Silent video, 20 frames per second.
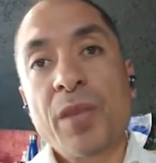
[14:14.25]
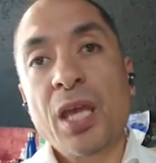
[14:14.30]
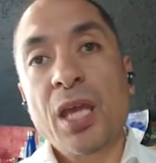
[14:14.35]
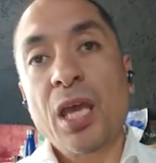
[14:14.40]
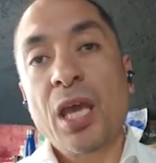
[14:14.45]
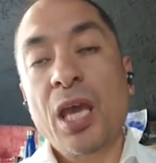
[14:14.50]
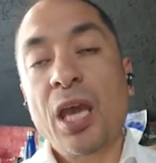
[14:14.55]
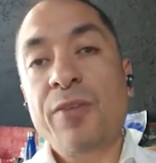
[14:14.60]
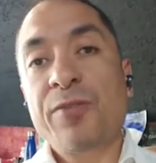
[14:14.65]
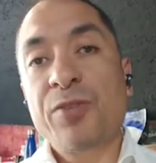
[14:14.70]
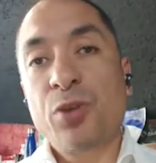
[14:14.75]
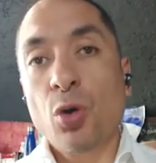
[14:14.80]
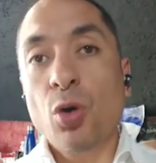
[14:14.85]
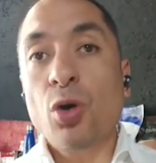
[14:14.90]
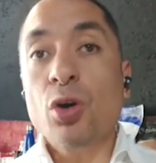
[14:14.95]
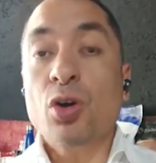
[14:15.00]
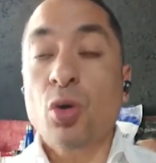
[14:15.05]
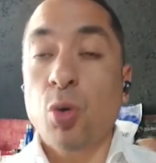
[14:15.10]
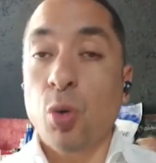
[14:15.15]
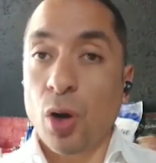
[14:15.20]
If
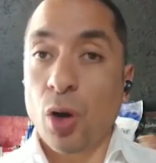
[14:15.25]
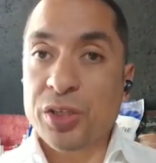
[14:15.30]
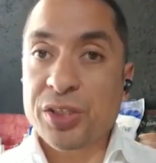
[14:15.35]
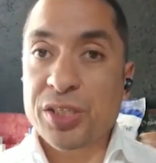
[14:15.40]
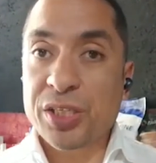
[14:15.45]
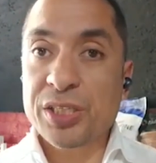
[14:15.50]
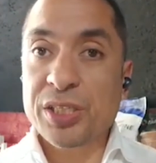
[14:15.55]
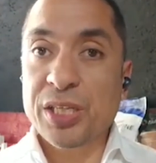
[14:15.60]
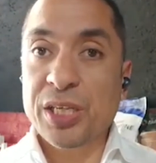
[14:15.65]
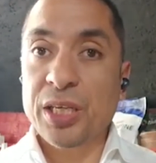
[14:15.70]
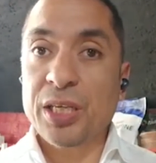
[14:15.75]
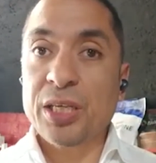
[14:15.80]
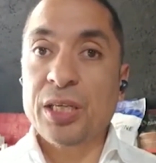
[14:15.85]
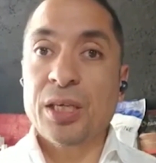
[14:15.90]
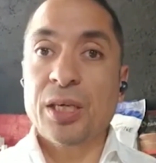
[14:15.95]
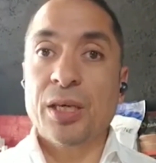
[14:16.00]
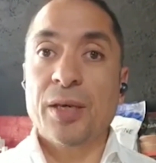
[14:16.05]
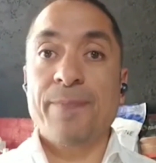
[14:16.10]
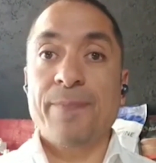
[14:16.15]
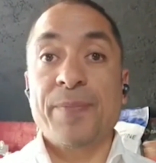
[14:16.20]
your quantity
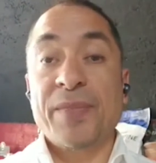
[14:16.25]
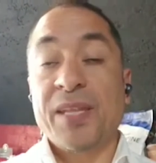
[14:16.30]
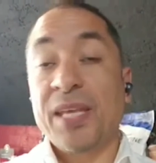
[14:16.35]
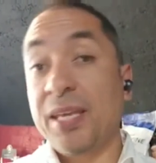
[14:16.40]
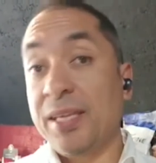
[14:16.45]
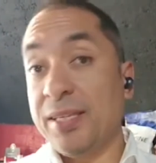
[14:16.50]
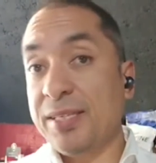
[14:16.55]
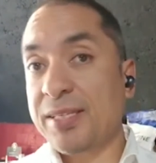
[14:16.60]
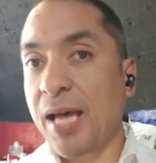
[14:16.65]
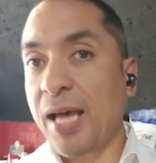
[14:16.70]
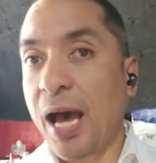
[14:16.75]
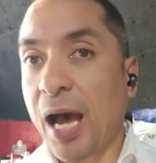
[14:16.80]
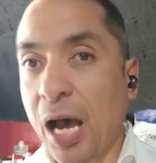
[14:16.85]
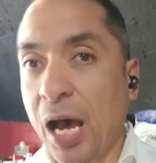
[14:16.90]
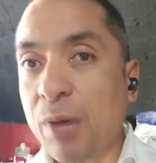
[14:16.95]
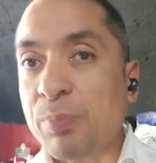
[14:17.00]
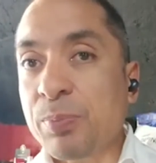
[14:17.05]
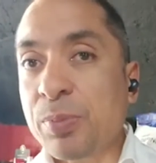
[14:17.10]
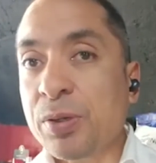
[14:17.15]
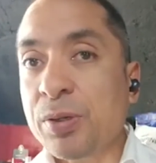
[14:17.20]
is
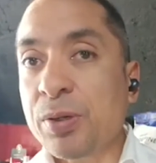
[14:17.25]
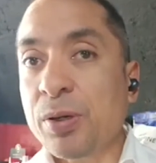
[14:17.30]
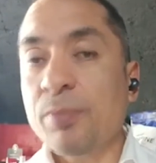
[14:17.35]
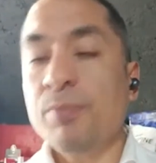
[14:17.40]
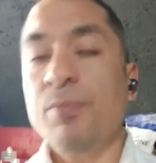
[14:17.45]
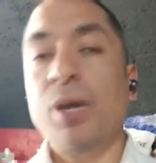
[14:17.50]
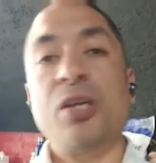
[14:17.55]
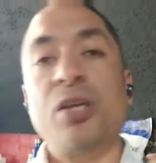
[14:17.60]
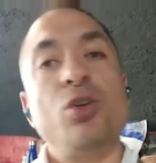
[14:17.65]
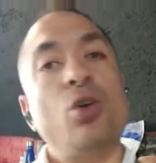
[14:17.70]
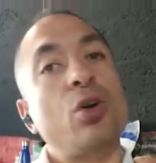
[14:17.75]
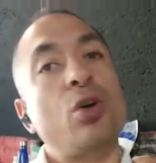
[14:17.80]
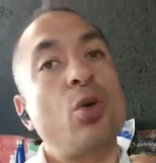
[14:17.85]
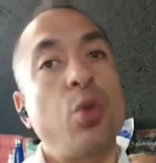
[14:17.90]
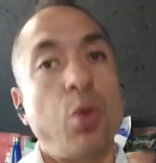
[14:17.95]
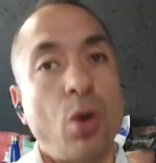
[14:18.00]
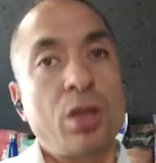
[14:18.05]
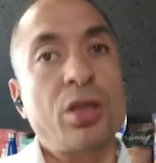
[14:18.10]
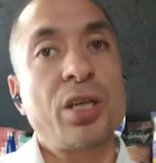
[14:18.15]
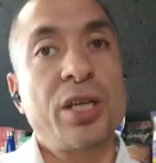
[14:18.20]
up, but your
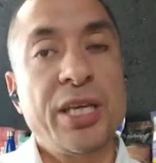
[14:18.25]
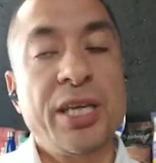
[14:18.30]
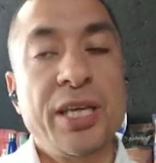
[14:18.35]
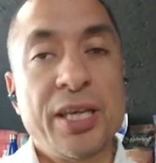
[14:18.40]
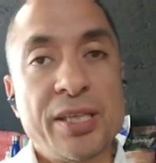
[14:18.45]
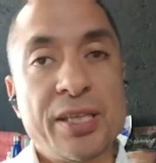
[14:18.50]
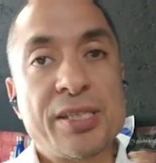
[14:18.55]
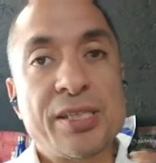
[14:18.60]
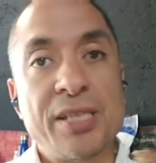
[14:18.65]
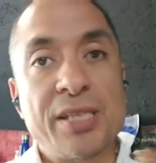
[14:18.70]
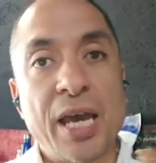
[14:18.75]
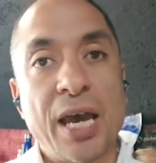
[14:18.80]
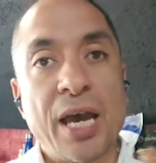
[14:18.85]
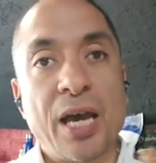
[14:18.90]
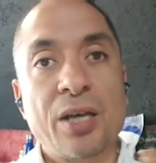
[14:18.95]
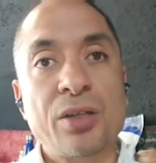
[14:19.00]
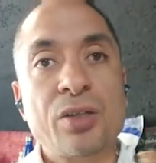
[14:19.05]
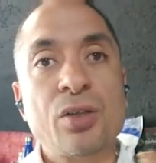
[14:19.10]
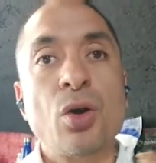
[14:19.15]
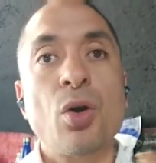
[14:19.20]
quality is
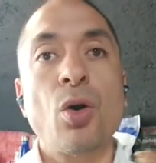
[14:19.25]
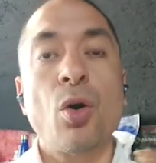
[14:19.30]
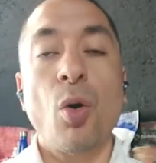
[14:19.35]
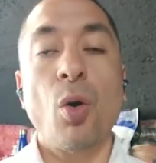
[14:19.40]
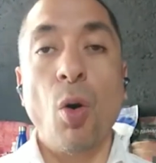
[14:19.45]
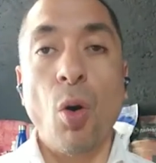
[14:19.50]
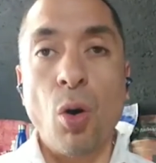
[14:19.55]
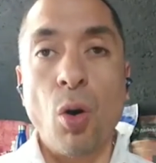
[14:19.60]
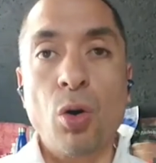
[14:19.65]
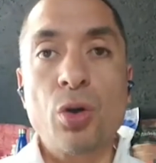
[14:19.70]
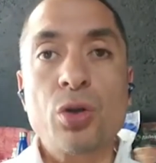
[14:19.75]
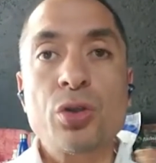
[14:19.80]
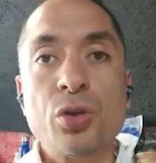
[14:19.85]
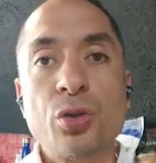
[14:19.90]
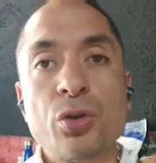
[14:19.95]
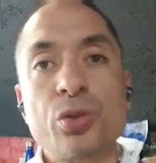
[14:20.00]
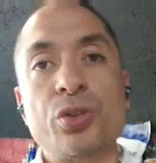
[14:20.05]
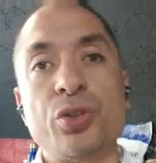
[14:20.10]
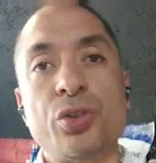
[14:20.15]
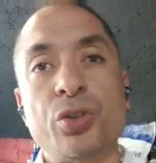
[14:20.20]
down, all
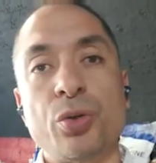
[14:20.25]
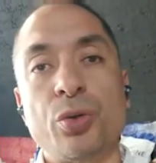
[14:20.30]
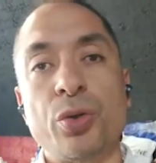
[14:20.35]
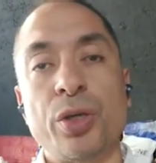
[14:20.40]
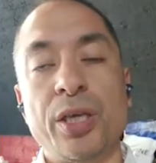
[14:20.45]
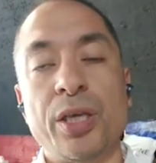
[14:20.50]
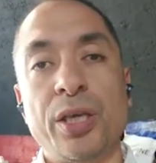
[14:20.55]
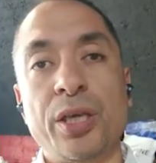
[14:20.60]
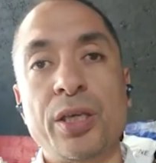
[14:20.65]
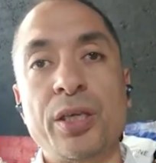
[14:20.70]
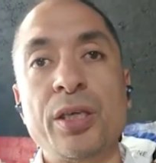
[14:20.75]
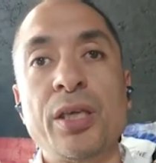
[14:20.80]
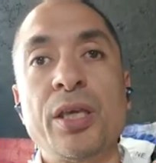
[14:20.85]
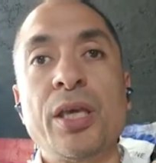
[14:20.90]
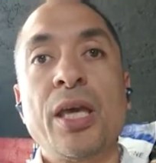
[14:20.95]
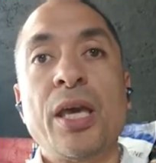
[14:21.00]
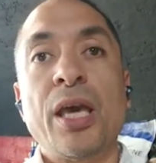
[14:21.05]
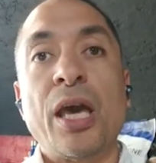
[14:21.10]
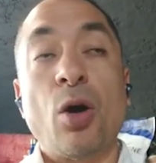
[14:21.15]
you're doing,